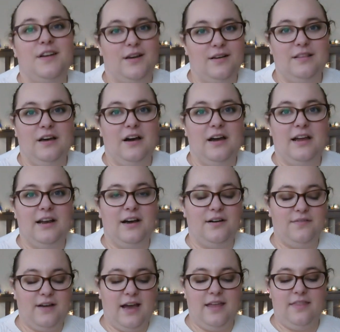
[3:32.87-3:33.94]
know that I
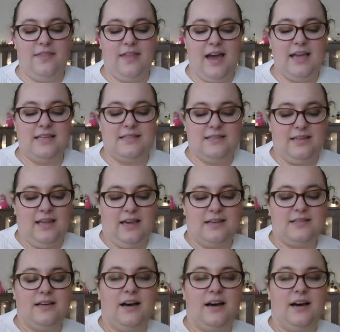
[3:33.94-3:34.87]
love, and that is NYX.